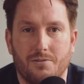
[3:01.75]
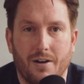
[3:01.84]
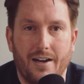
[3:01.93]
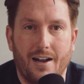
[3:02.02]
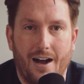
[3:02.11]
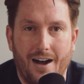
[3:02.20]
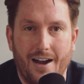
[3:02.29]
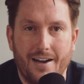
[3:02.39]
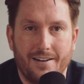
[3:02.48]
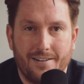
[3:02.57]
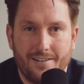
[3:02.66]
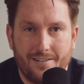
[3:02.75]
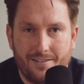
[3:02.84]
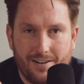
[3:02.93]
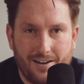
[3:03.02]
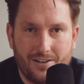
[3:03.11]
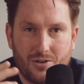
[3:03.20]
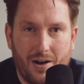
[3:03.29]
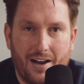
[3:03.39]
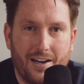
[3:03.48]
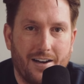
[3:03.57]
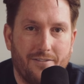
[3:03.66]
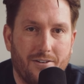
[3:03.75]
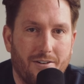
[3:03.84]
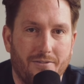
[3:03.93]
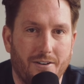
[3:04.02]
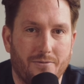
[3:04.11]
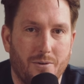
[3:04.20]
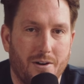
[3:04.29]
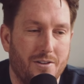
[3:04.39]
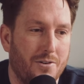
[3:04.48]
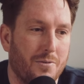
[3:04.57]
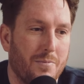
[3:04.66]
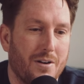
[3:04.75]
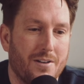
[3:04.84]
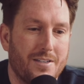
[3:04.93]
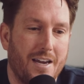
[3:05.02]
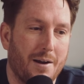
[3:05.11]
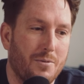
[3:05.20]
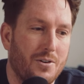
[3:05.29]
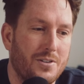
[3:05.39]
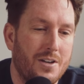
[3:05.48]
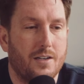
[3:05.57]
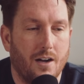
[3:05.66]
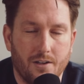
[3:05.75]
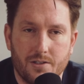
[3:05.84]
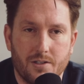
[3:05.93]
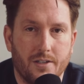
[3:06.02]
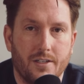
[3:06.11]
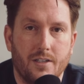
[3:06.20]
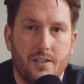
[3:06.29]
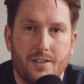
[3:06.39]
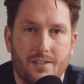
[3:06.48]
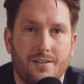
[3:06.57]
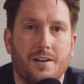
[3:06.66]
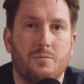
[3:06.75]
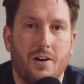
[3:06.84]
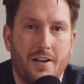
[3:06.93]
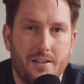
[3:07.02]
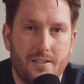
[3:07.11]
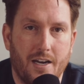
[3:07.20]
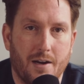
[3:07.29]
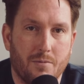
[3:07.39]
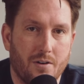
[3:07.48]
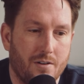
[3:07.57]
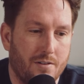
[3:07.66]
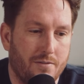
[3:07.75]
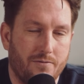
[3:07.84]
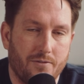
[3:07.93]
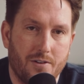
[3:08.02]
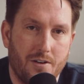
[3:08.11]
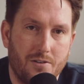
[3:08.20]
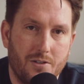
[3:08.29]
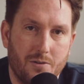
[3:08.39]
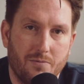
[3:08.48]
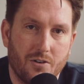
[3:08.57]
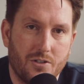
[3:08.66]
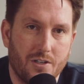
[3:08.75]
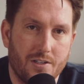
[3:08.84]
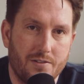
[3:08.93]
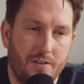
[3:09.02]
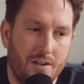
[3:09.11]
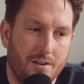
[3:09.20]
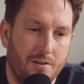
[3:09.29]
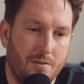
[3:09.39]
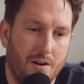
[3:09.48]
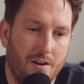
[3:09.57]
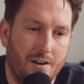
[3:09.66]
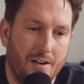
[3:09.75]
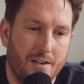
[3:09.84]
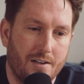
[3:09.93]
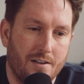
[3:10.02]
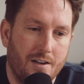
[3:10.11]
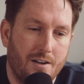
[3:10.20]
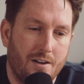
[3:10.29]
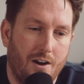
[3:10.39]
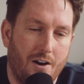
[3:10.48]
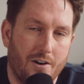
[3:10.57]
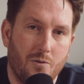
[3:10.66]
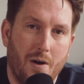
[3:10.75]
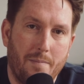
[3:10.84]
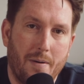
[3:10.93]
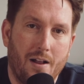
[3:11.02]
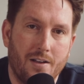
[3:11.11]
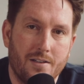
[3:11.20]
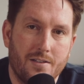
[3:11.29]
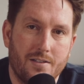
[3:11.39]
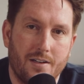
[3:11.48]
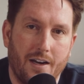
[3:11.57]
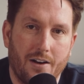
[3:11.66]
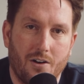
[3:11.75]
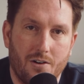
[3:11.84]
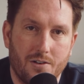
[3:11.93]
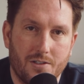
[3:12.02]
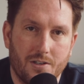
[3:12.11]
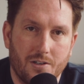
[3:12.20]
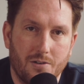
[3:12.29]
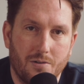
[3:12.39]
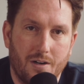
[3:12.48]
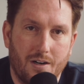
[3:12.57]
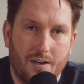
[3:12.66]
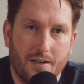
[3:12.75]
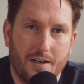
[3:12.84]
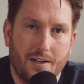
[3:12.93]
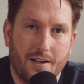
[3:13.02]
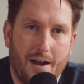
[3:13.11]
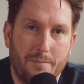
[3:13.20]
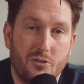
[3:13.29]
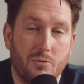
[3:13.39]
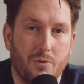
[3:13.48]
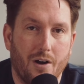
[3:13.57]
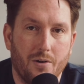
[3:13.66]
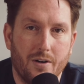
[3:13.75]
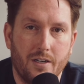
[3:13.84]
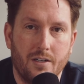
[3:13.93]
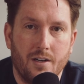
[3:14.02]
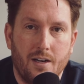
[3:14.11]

great eye tracking if you have one of the newer mirrorless cameras. Colors are good, and I'm running this camera for the YouTube version of this video on auto white balance and also on aperture priority,